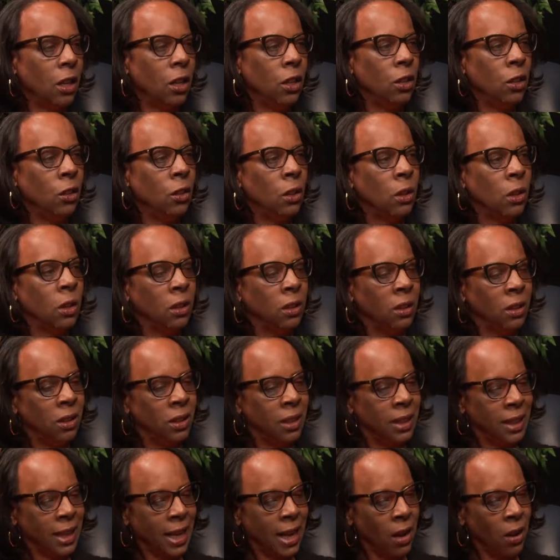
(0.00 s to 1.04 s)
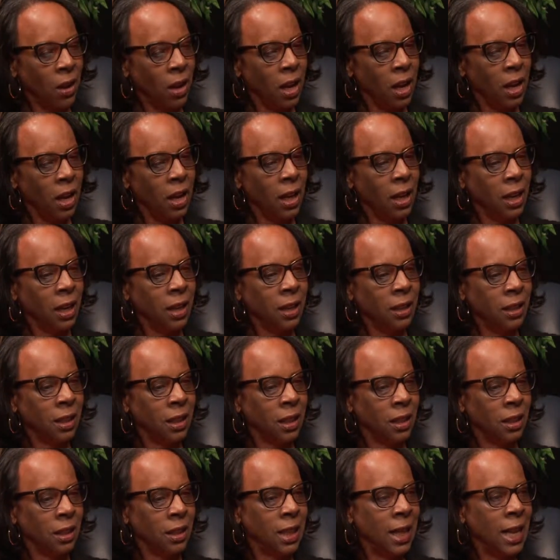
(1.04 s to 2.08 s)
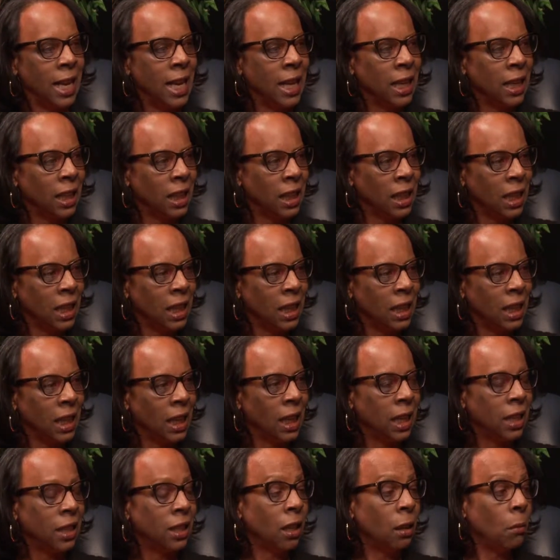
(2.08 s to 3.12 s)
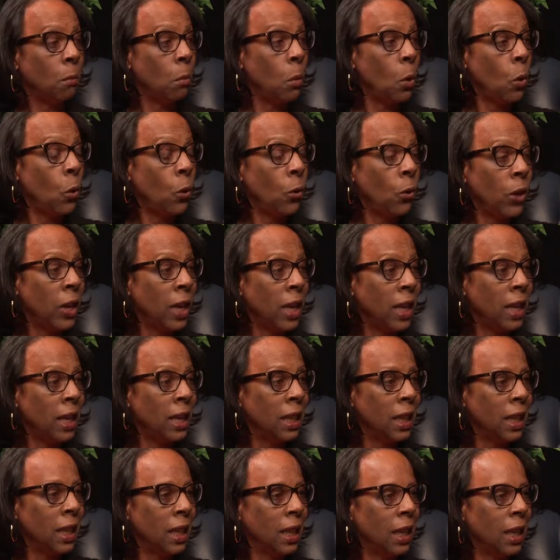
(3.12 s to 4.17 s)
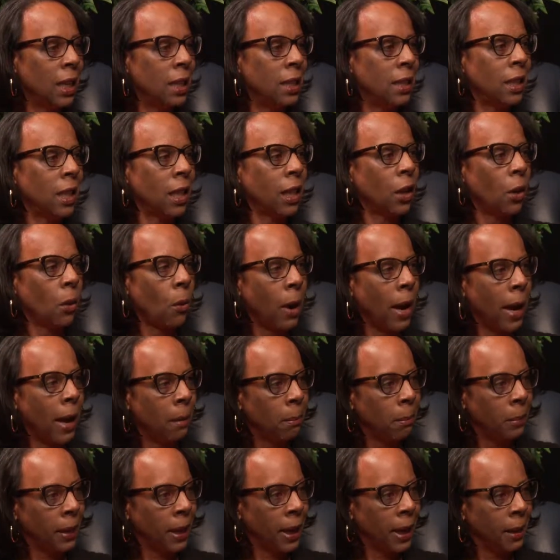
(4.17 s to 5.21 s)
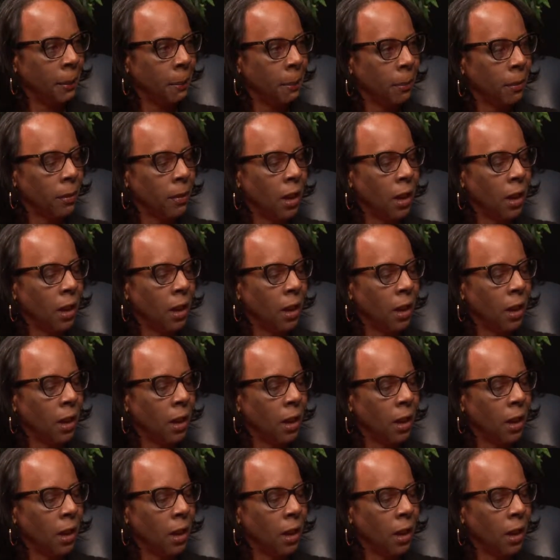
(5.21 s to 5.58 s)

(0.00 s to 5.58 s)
You say, is it tingling? Is it moving? Is it cramping?